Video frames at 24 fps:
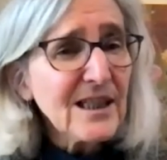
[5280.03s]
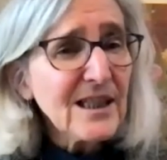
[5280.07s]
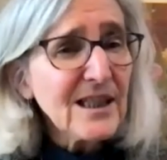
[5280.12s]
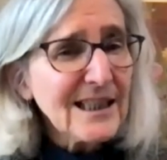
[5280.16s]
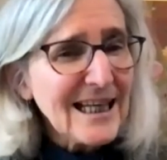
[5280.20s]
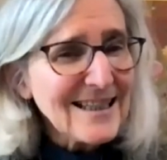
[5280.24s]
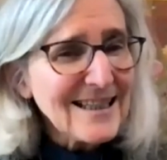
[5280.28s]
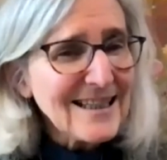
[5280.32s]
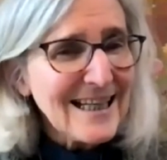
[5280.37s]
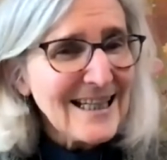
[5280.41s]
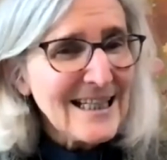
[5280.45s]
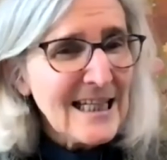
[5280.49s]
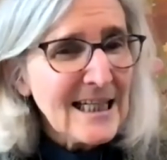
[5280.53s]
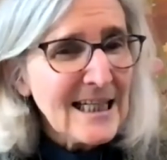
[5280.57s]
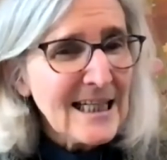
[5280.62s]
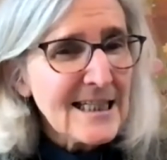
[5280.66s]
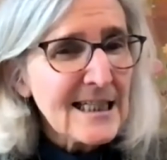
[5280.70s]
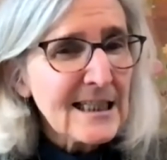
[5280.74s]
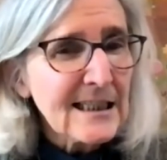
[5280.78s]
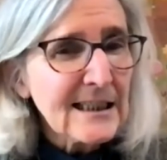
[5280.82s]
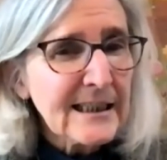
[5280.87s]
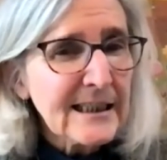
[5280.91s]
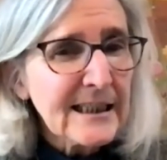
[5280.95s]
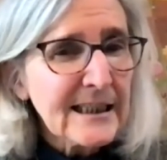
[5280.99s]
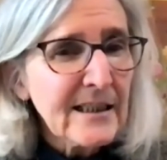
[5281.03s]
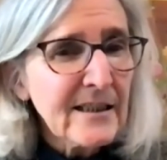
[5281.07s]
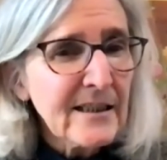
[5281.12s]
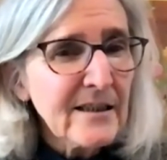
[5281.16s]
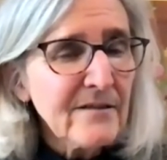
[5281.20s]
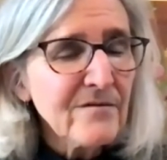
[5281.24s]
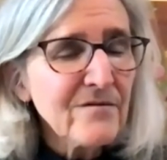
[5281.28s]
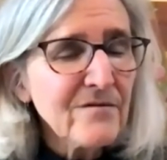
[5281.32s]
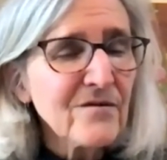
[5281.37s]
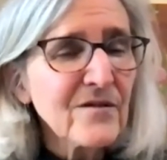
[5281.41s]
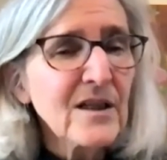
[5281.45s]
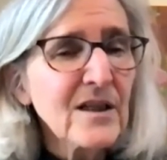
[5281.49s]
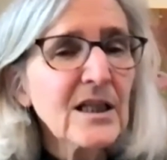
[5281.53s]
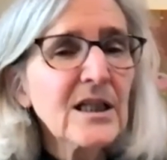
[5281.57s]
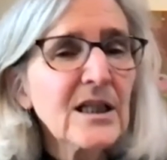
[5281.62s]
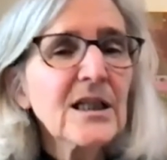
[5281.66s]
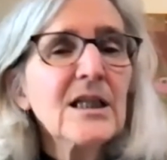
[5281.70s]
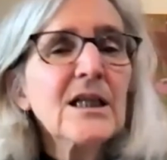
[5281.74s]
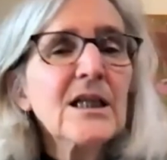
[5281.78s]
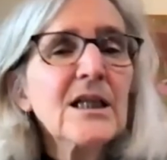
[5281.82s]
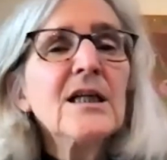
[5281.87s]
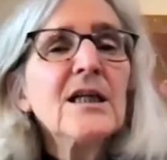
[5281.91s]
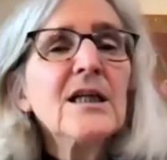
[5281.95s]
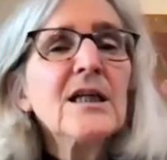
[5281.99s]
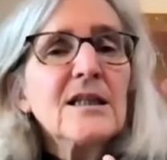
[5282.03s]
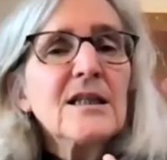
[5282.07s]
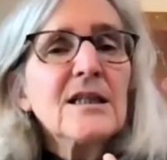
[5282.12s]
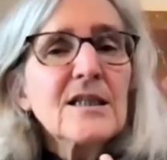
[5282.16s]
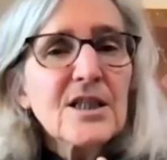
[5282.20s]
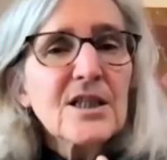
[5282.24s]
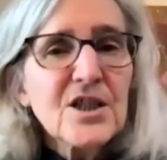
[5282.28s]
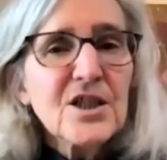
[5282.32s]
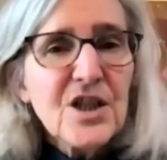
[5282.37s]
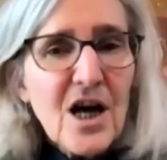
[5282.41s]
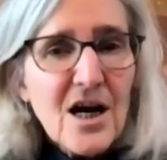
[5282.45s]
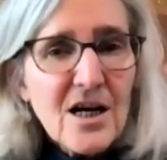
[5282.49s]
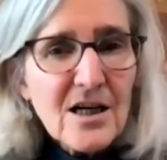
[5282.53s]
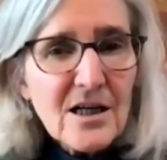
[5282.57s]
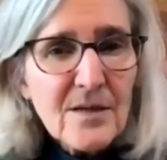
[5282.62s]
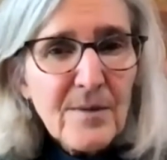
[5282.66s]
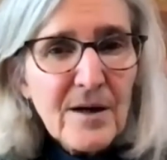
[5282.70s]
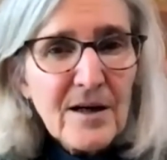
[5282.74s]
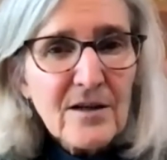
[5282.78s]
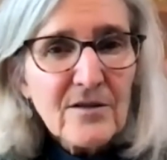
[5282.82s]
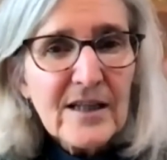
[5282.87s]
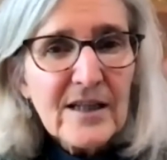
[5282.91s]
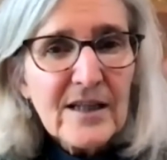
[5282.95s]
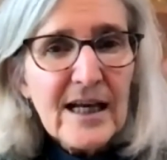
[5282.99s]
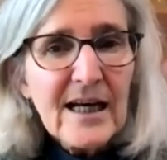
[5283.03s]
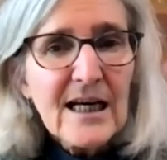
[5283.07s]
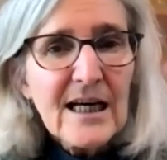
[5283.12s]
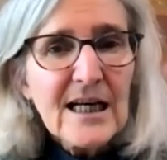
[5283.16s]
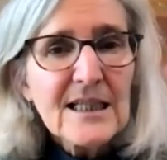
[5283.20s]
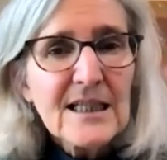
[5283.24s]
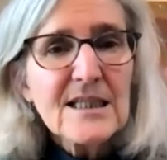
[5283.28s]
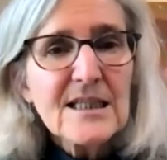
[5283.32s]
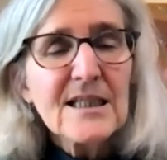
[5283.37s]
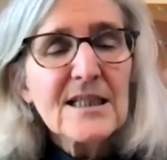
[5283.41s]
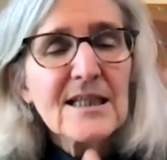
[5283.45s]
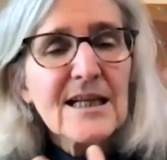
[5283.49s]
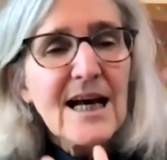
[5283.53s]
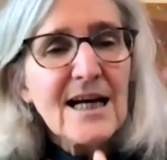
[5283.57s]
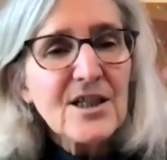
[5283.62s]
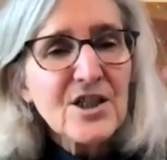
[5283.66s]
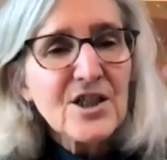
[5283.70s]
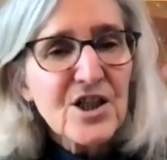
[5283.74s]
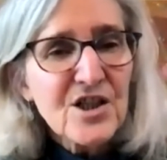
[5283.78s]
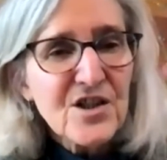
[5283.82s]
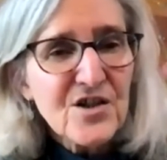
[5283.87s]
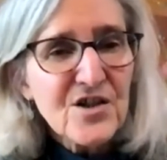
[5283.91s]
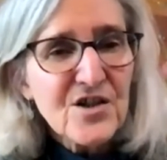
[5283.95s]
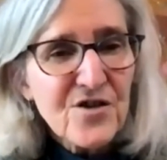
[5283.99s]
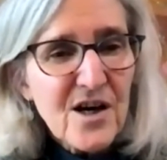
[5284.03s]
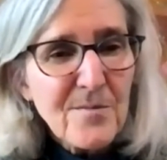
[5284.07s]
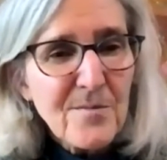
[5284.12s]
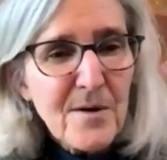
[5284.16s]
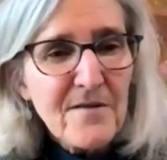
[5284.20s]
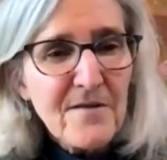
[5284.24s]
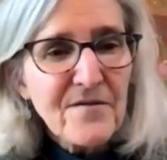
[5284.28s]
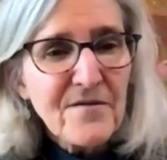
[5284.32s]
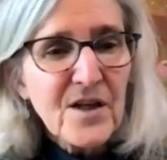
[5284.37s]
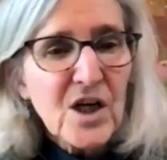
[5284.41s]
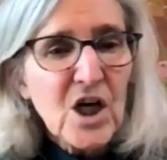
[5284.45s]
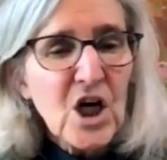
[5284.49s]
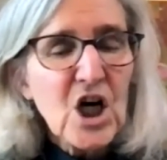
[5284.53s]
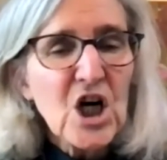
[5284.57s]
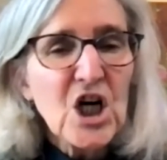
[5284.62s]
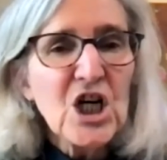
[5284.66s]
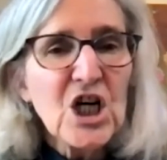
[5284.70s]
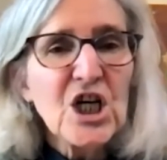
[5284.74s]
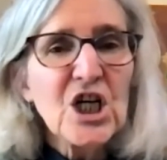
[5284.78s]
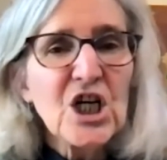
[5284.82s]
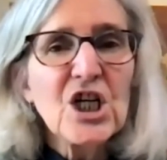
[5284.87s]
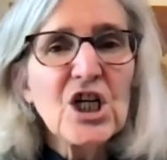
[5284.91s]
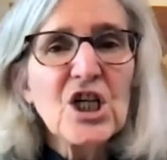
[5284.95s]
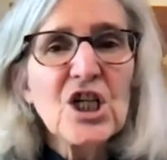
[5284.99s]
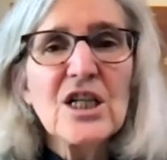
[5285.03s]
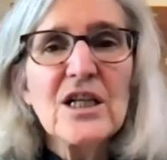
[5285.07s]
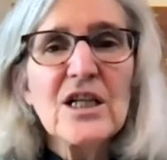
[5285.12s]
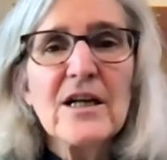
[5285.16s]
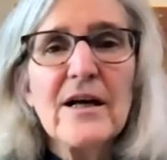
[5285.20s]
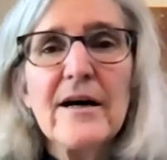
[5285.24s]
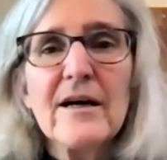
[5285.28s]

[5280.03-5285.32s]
like they need to leave, to talk about that, to not just drop off the call.